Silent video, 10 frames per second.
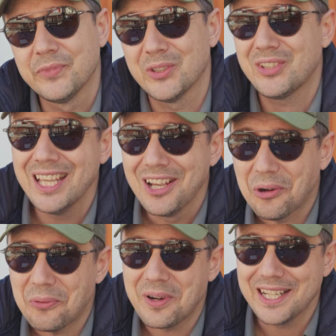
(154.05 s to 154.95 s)
You see,
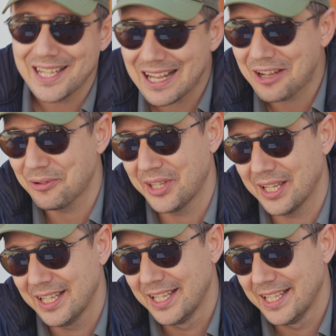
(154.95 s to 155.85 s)
already now
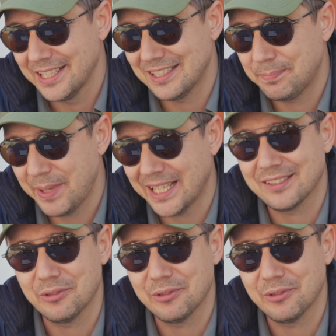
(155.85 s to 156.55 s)
the specs,